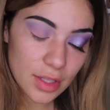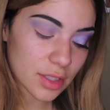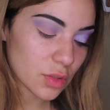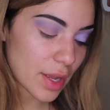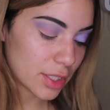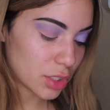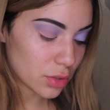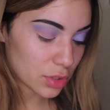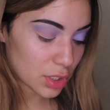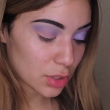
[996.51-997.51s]
That's why I
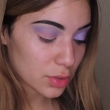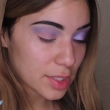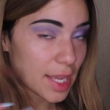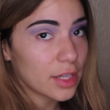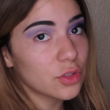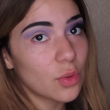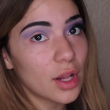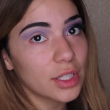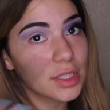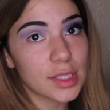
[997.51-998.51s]
chose to use Scandal
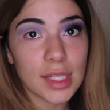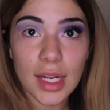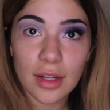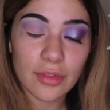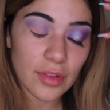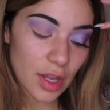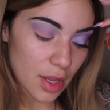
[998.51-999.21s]
Water instead of